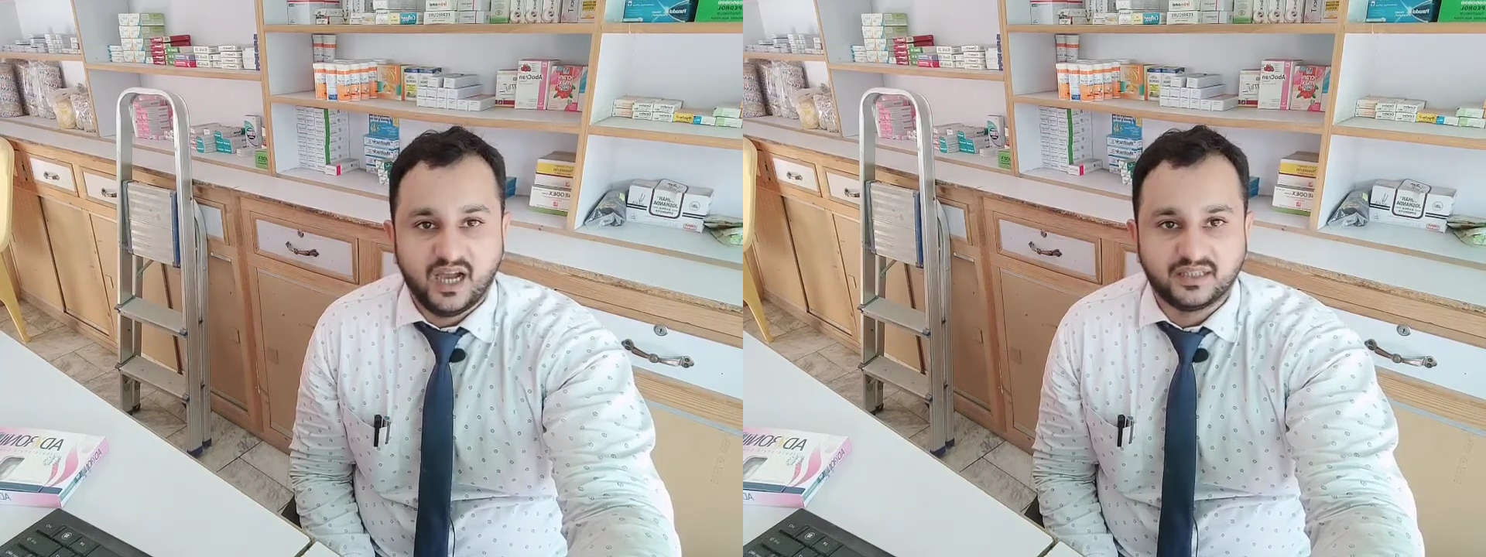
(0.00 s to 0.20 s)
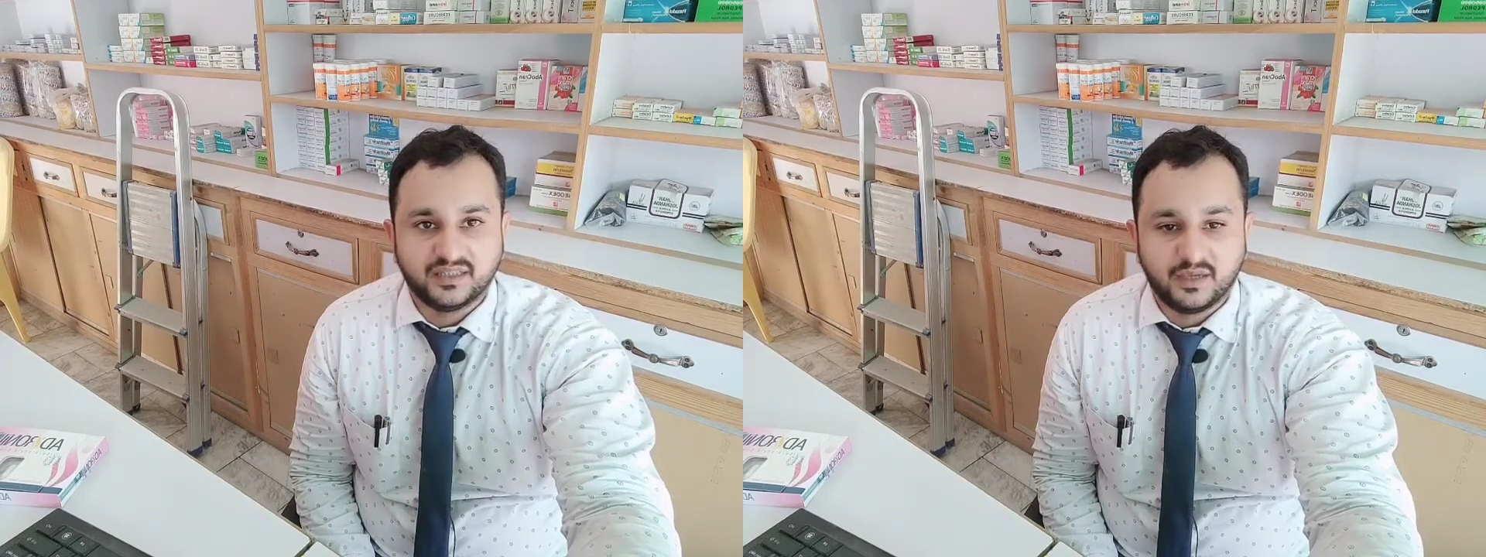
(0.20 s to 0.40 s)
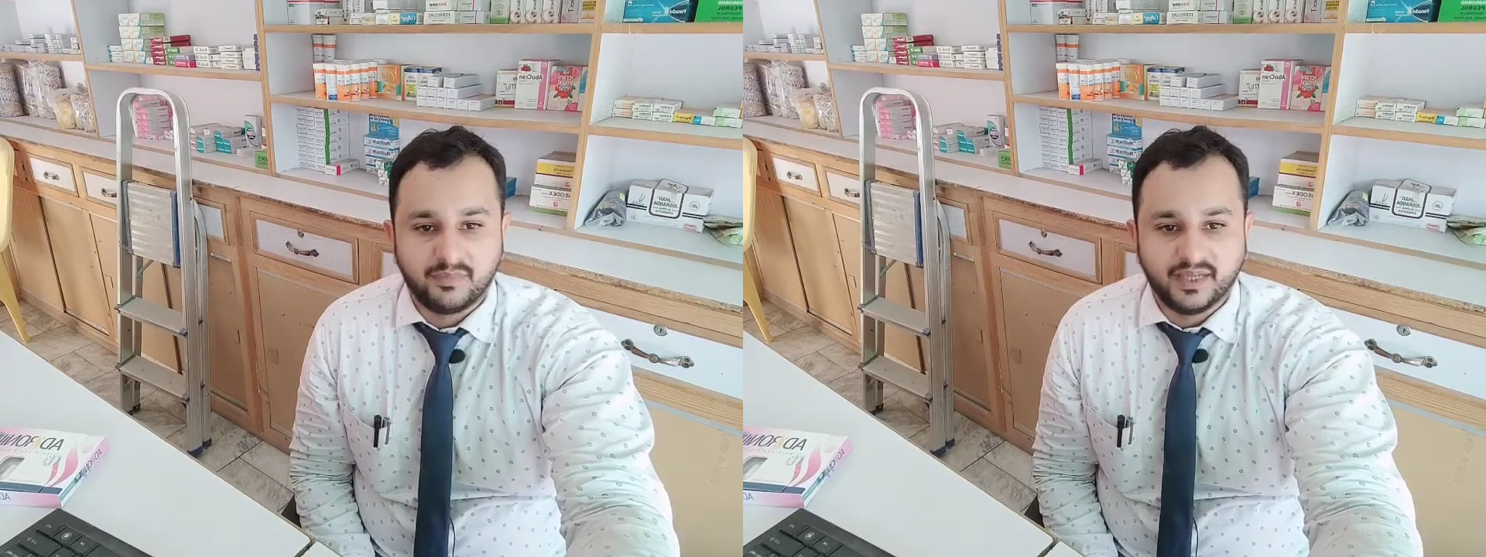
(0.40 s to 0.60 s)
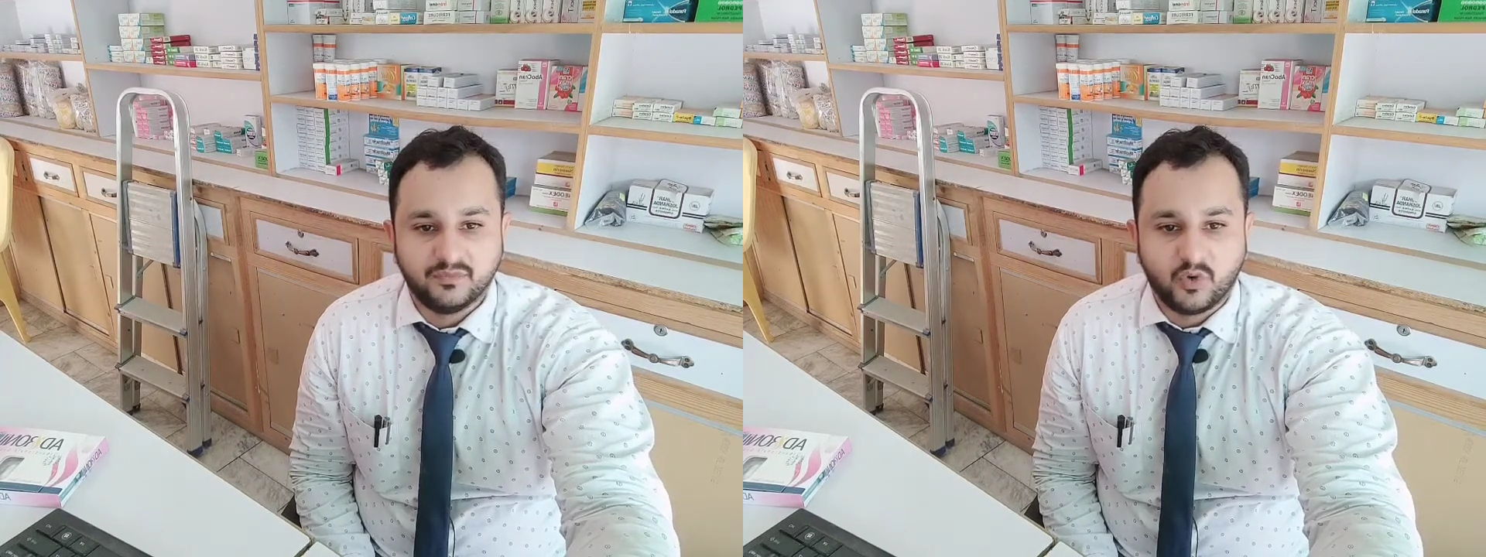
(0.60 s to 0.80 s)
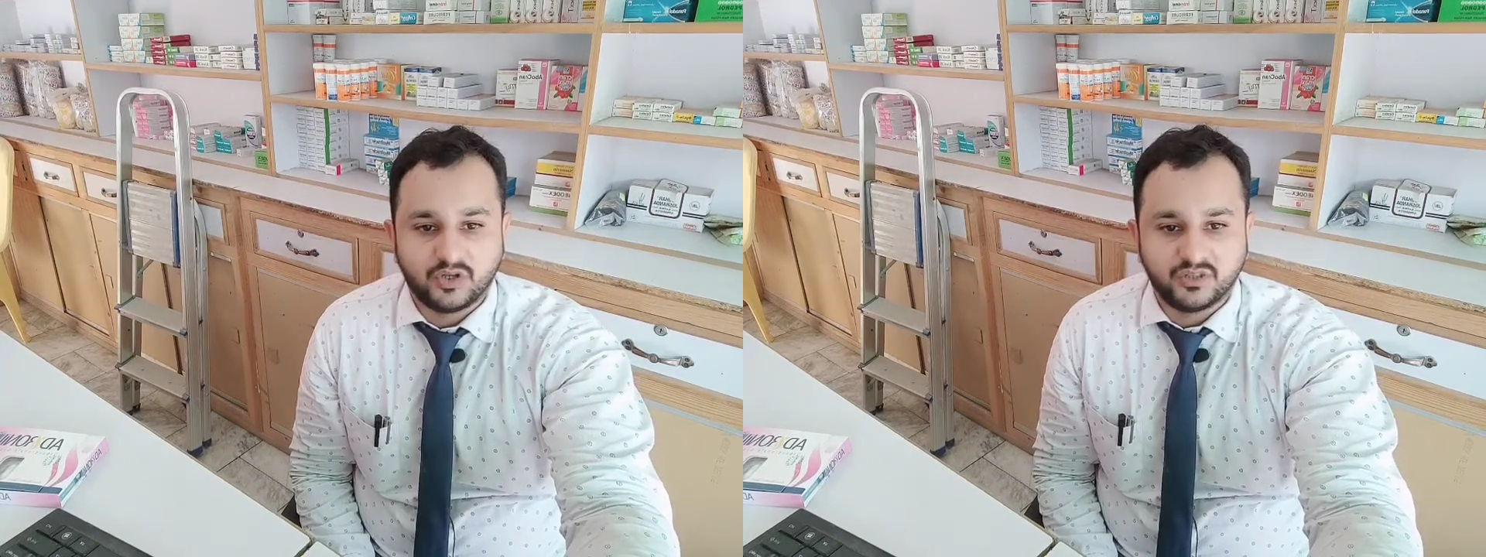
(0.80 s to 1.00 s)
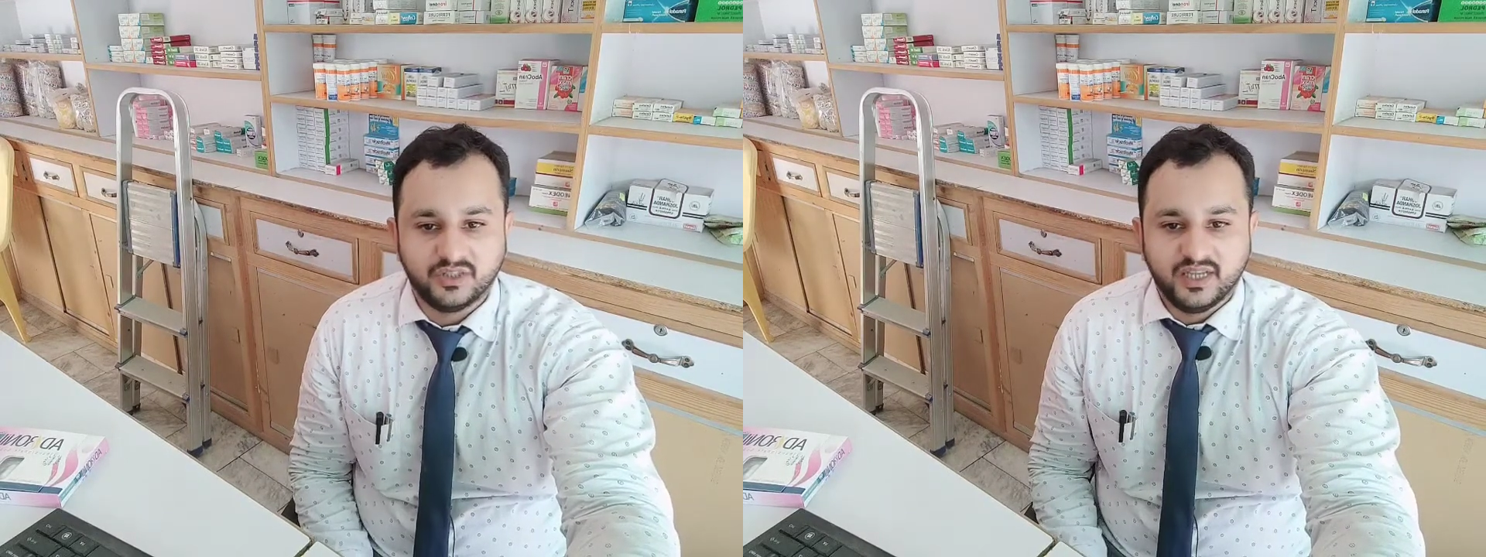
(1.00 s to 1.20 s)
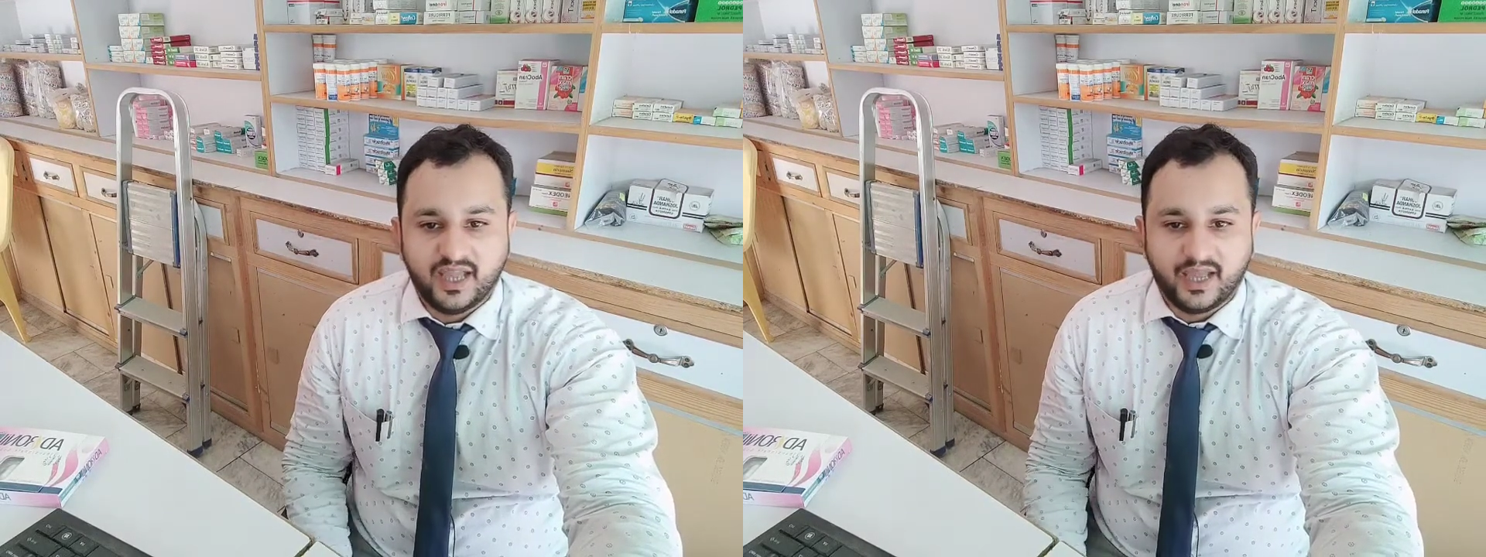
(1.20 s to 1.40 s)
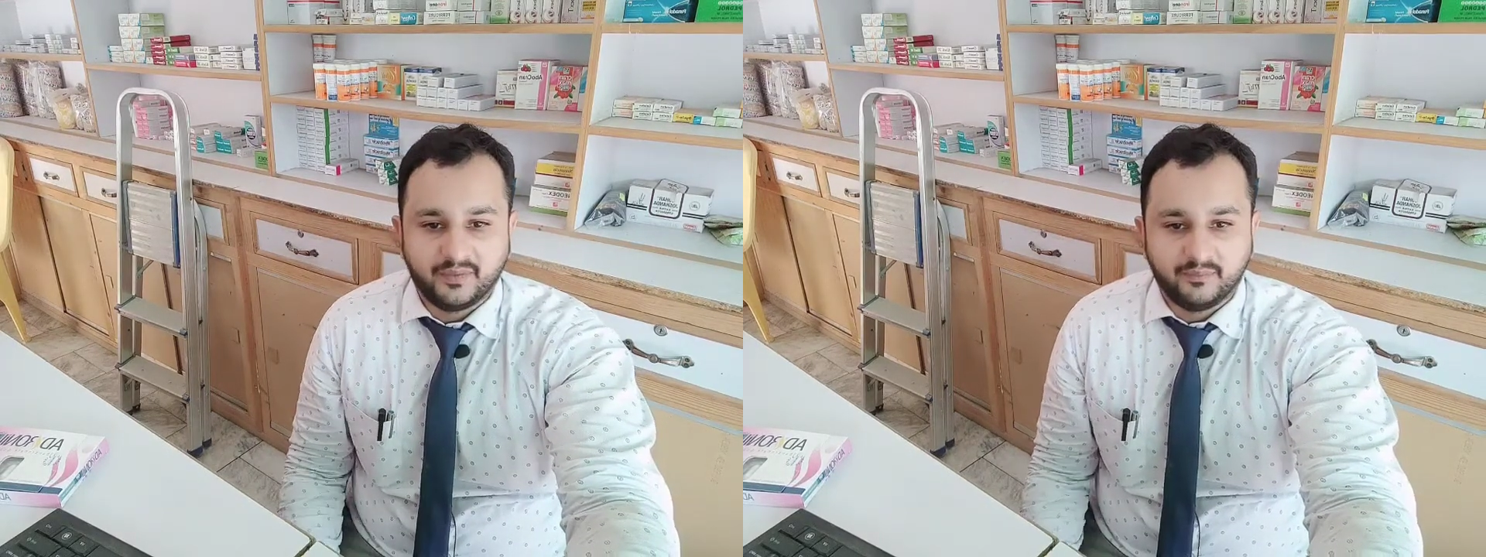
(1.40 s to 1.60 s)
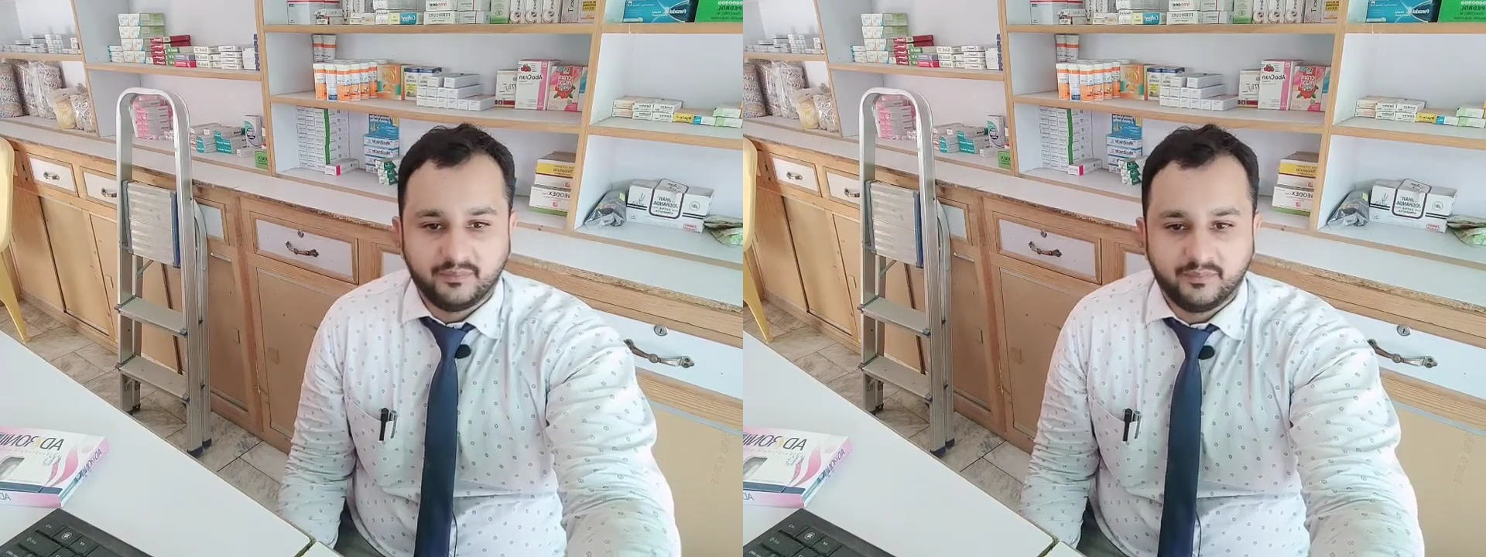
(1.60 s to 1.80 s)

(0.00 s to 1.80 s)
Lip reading: other than plain water and